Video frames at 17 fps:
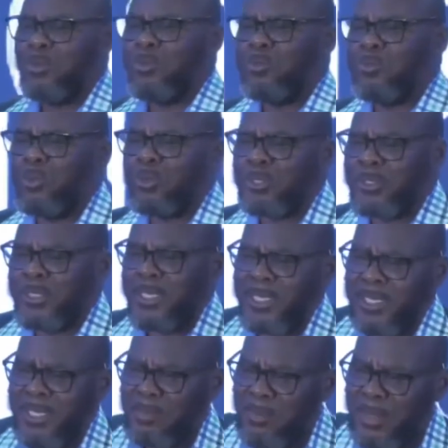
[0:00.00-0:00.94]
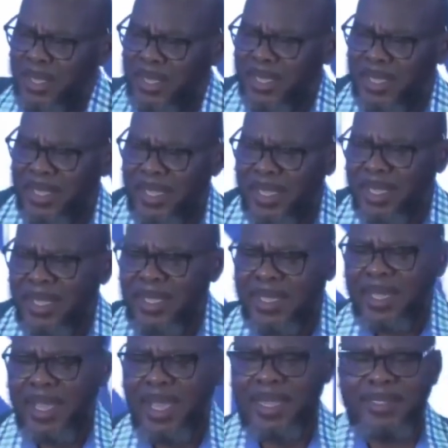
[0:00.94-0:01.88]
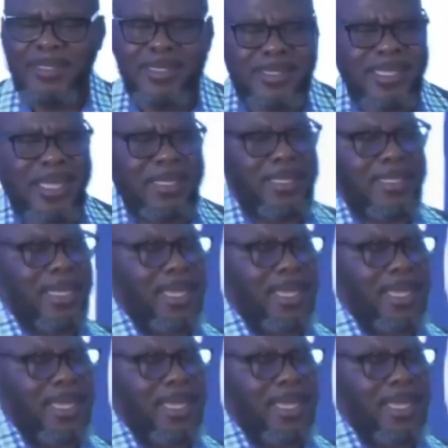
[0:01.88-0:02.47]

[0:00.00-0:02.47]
forsake me at this time that I